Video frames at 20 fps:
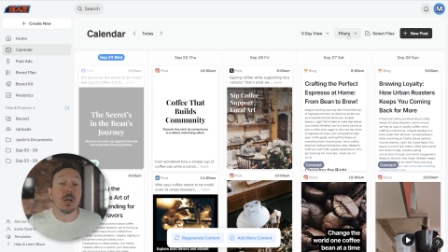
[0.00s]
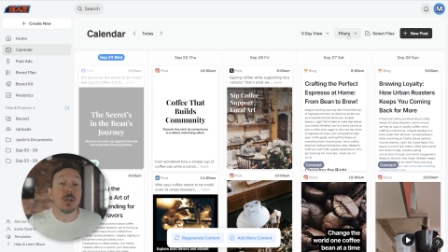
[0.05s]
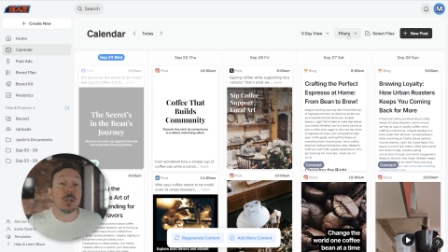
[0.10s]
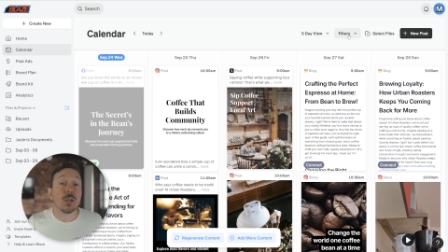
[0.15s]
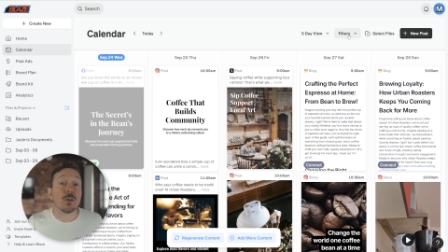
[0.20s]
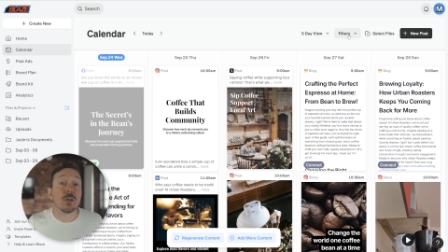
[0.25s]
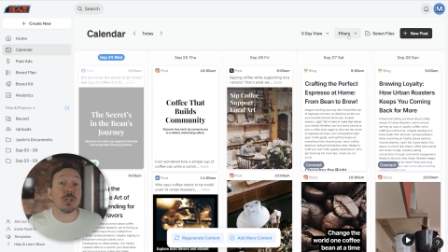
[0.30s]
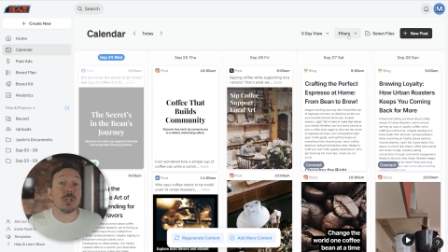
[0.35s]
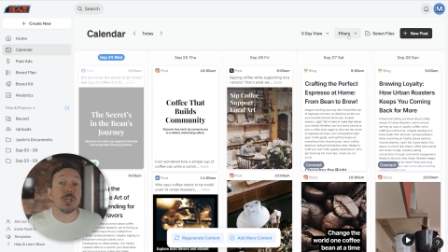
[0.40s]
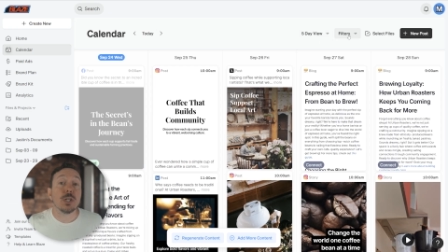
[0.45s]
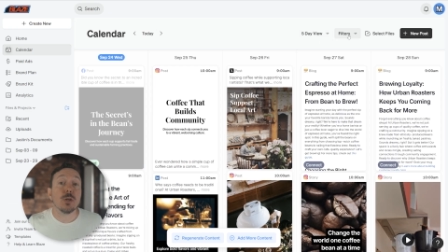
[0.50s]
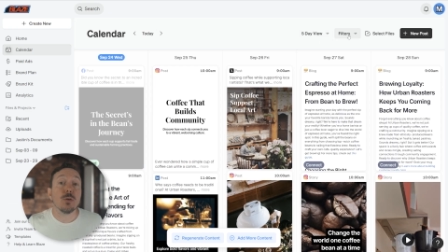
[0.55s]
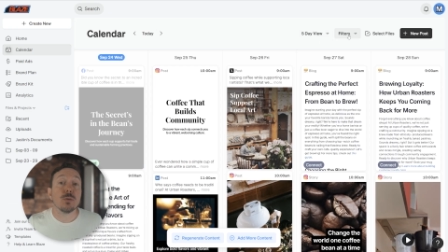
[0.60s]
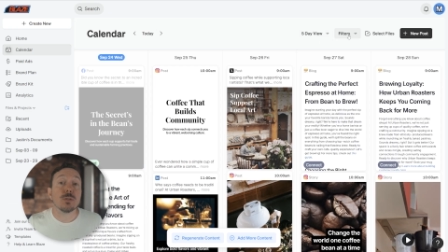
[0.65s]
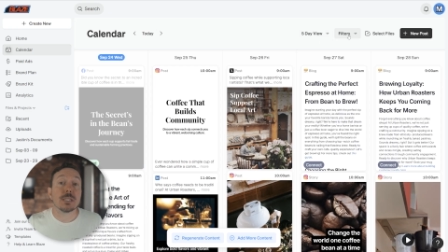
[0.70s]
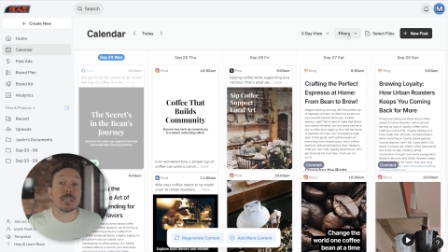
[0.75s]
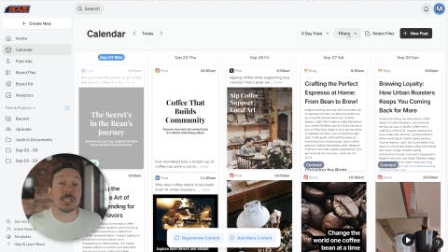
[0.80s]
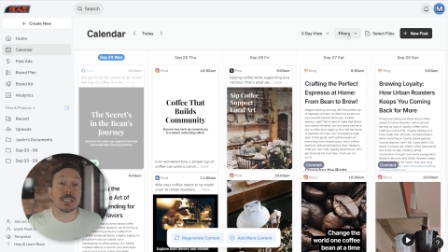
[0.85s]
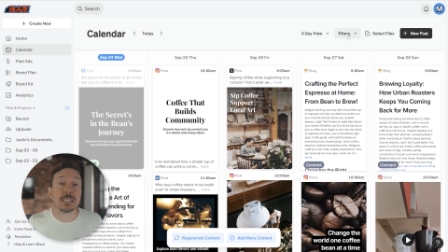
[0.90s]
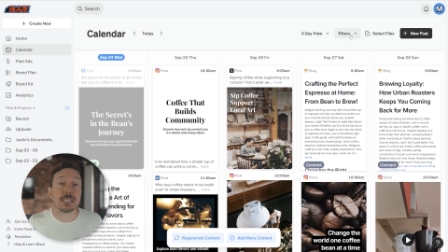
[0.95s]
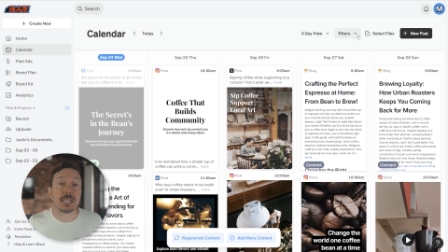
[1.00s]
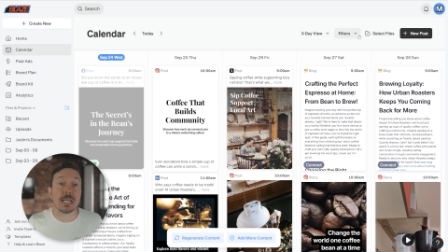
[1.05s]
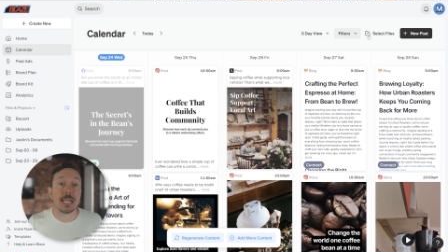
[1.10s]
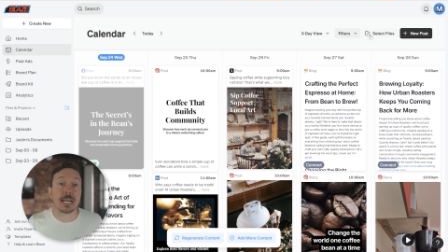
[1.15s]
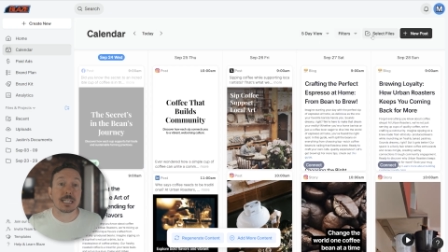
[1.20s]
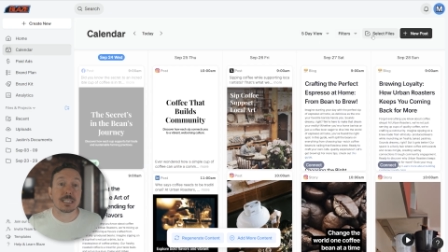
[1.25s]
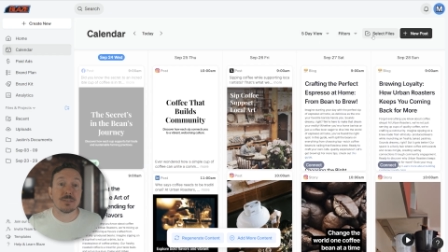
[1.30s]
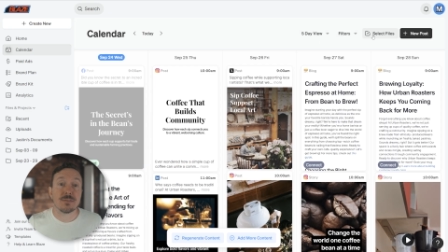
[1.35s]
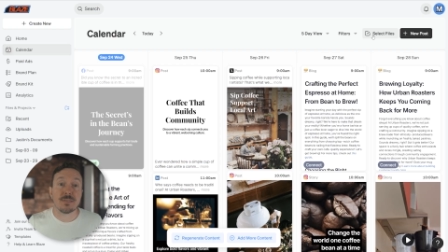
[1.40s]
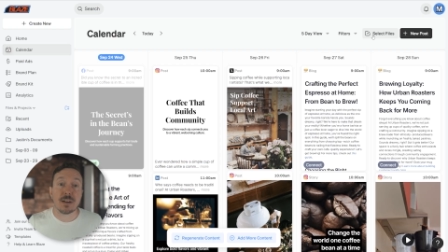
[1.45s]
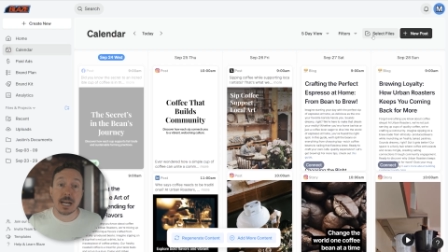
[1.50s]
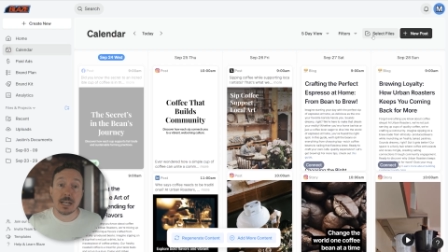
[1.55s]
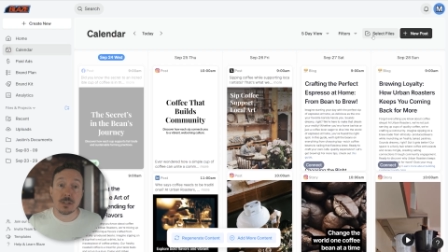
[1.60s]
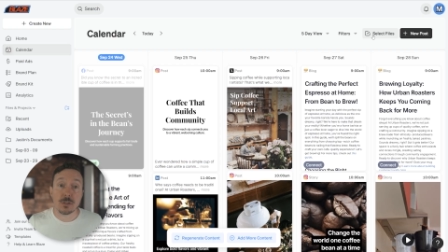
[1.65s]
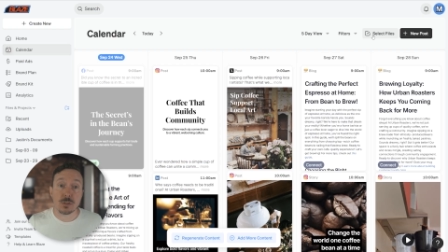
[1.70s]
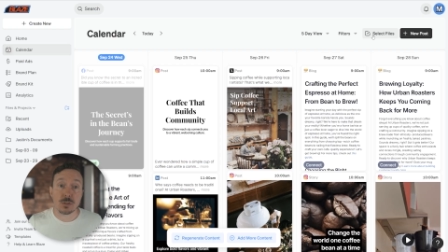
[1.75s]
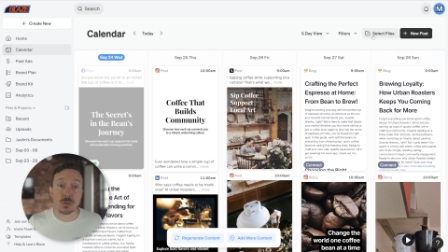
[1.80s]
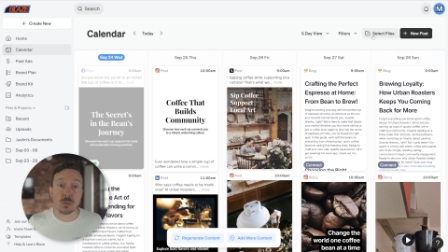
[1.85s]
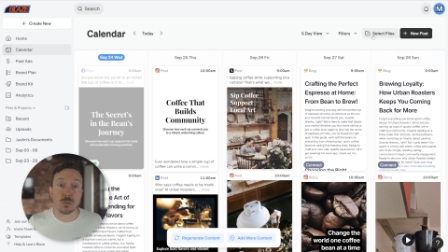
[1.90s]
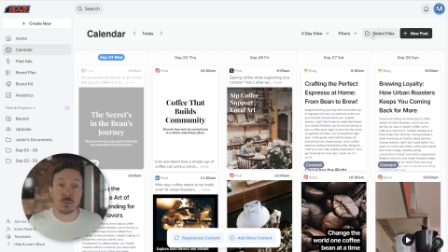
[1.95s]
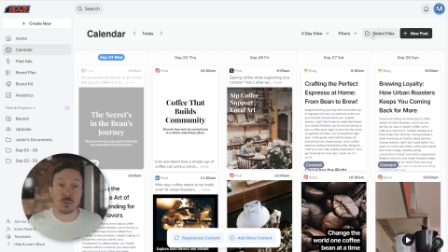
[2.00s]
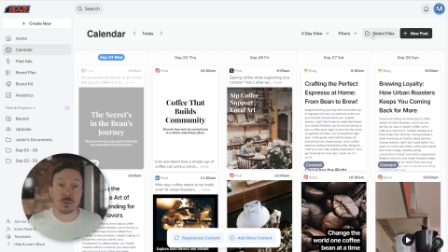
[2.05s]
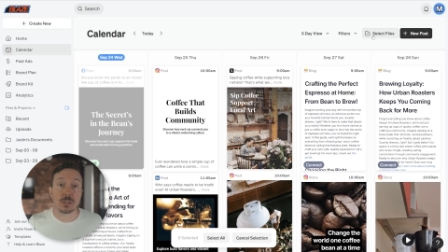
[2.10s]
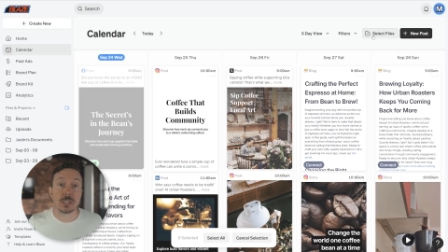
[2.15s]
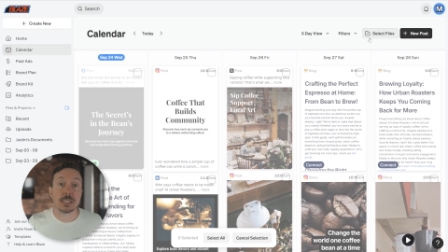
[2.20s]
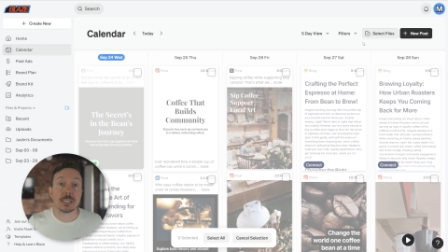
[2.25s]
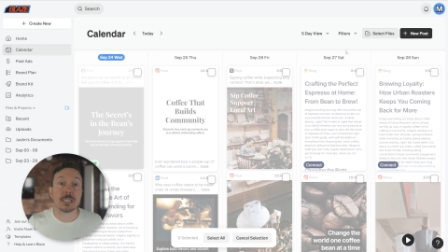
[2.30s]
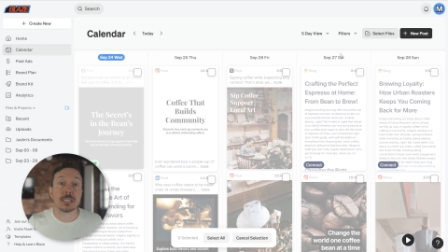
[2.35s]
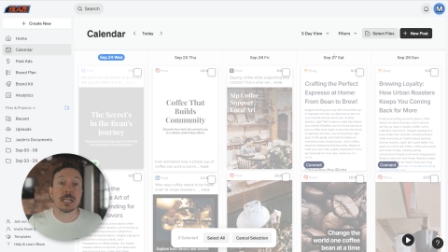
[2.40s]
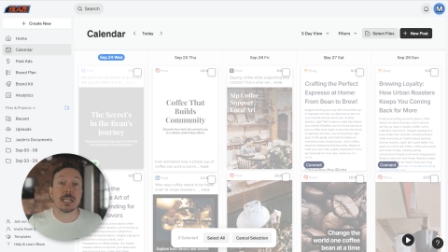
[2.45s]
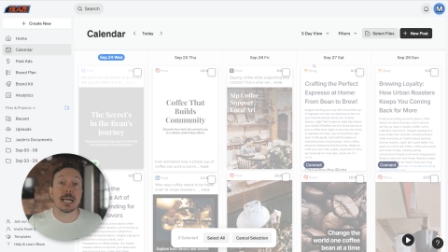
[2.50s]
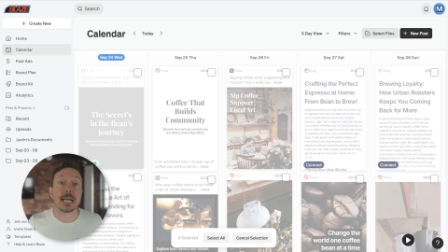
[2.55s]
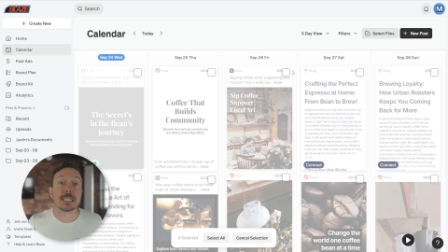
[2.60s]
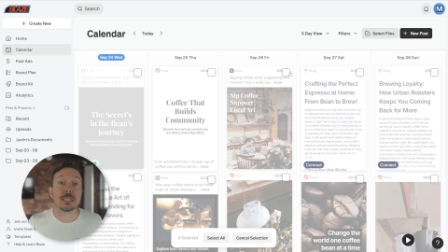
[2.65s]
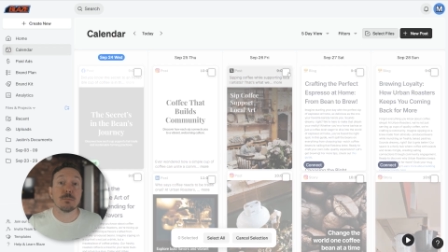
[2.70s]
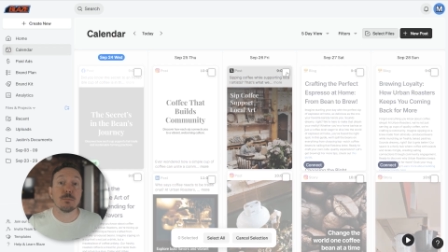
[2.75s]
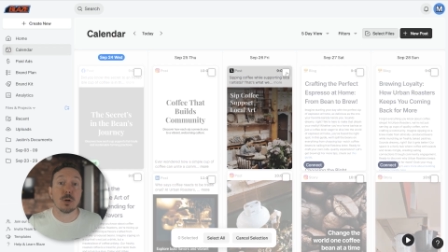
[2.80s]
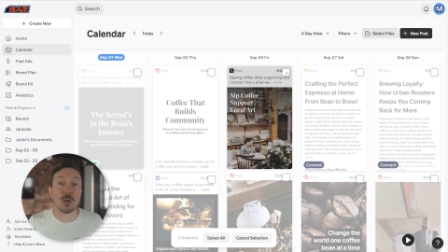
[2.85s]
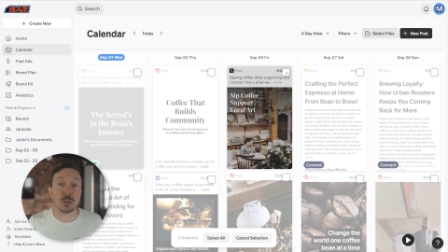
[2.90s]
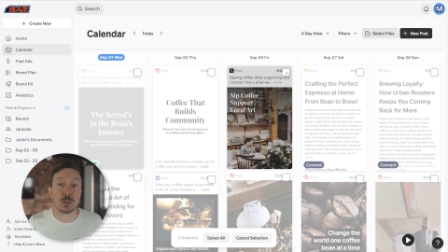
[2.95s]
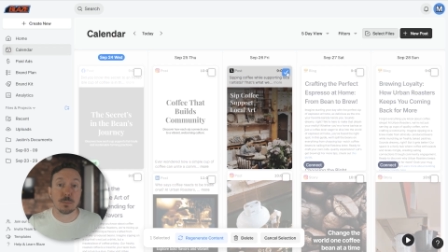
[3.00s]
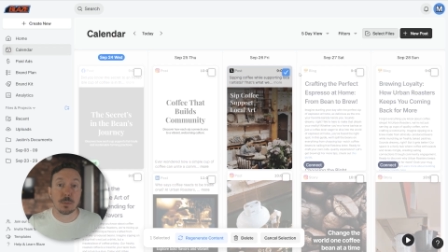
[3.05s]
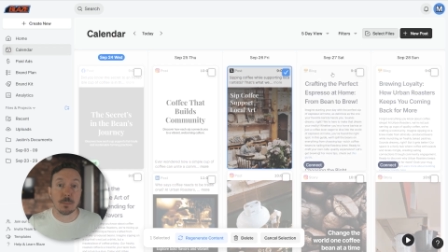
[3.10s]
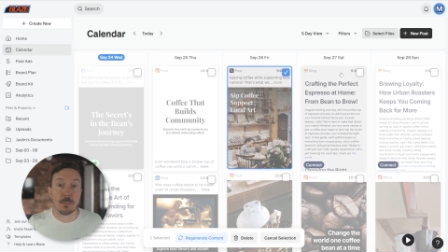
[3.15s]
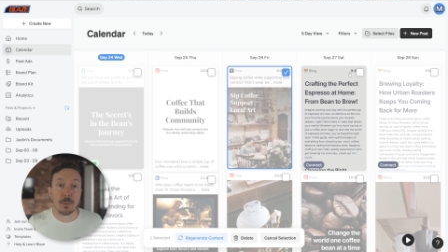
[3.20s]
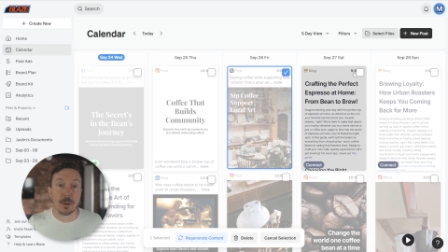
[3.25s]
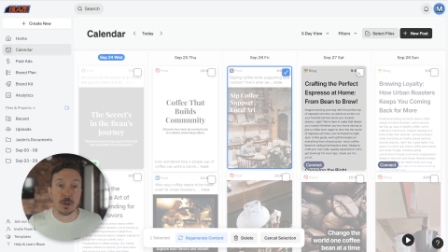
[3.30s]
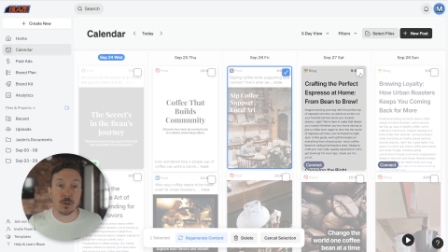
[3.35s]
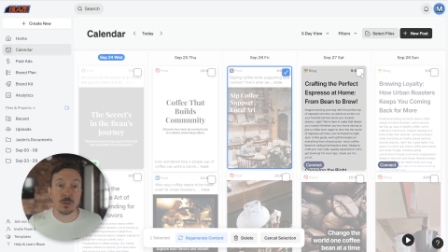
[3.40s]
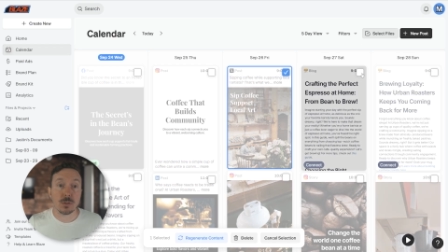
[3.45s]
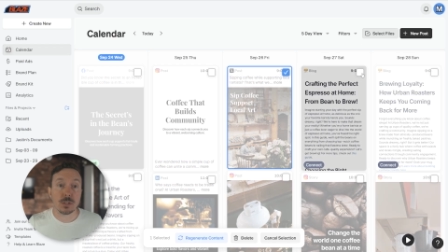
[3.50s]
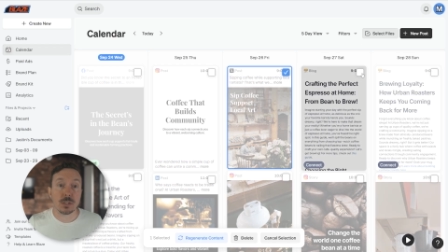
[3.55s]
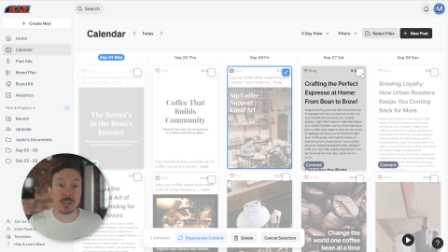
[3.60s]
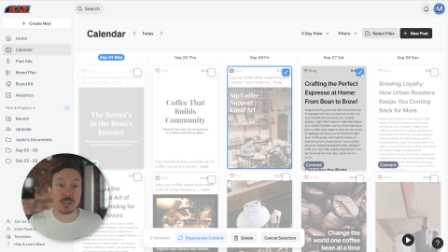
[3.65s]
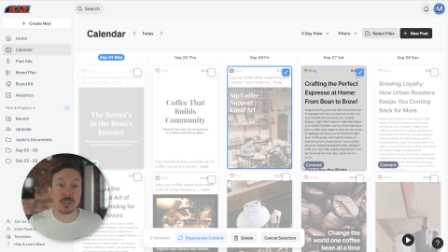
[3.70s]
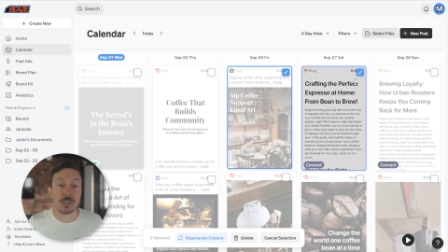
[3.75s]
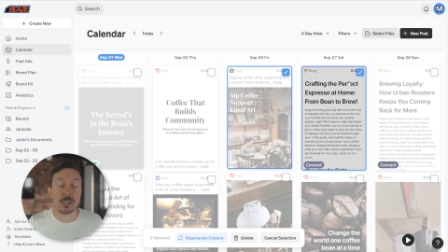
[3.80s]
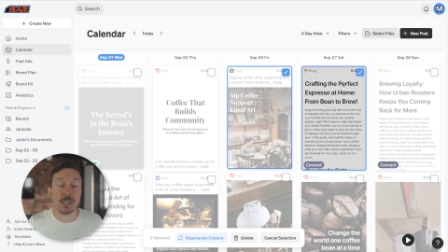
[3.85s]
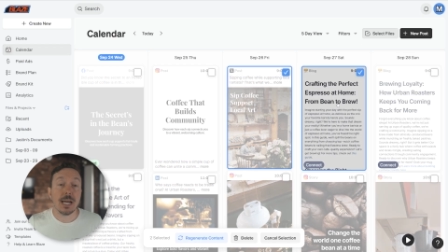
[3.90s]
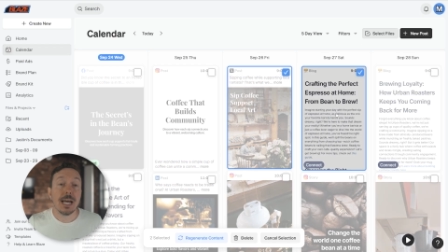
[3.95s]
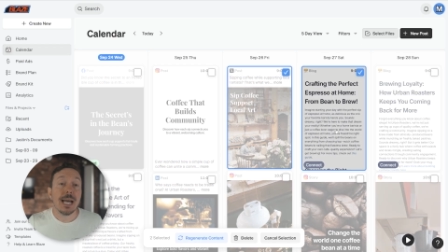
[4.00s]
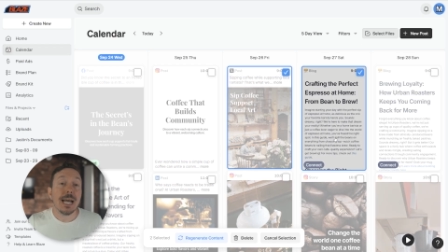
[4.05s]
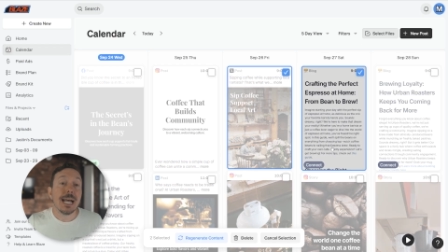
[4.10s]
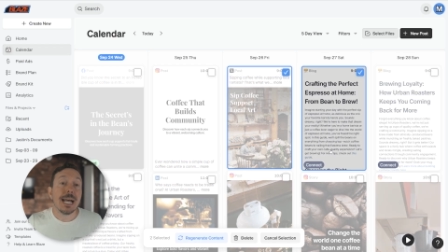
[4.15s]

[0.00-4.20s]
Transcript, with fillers: You can use the Select Files tool to select multiple posts,